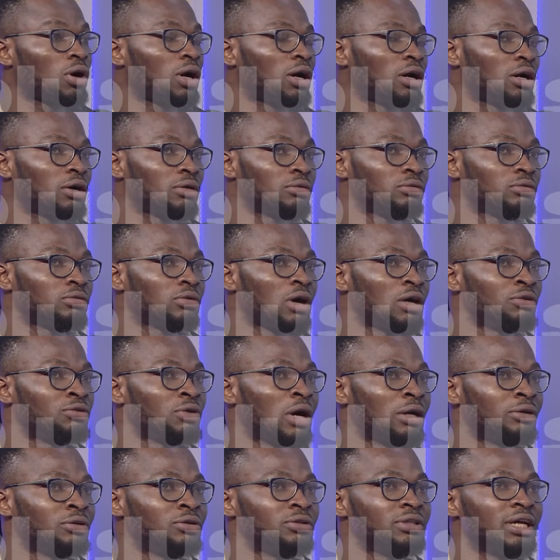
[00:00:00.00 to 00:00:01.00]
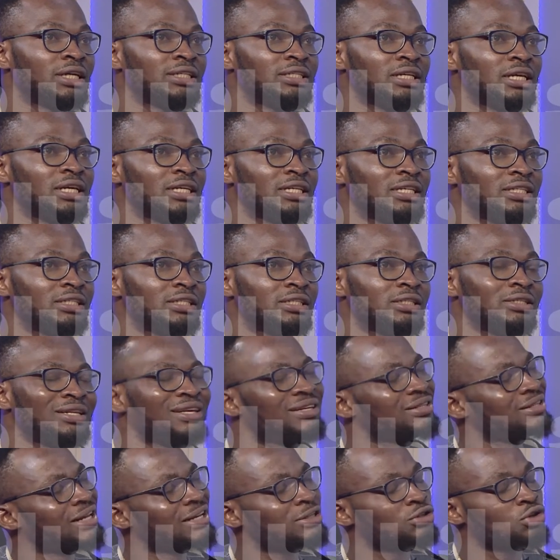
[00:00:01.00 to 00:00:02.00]
Uh, I know that
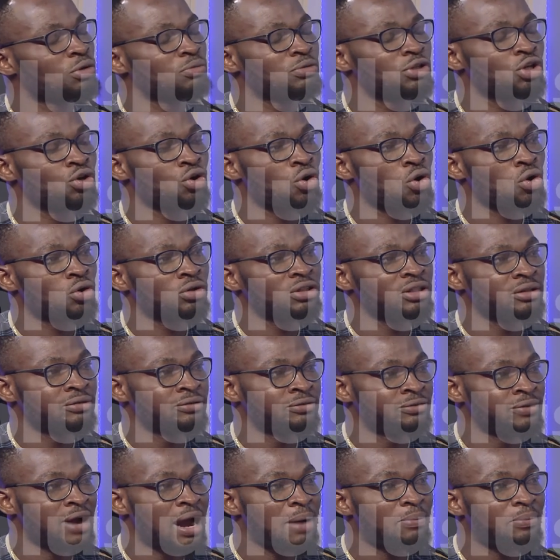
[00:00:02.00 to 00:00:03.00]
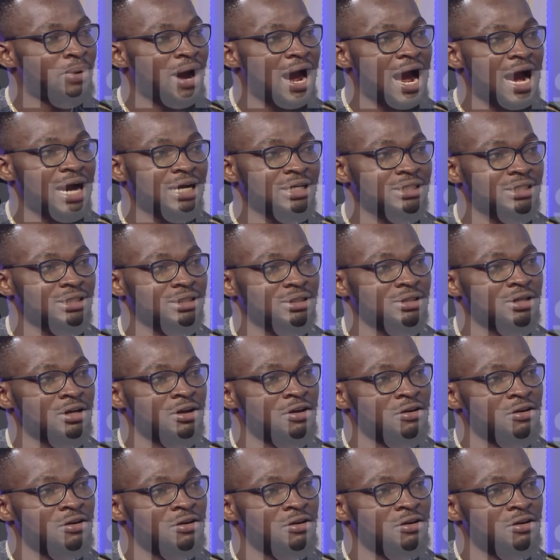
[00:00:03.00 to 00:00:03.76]
Ekiti, there's something called the VAP Act,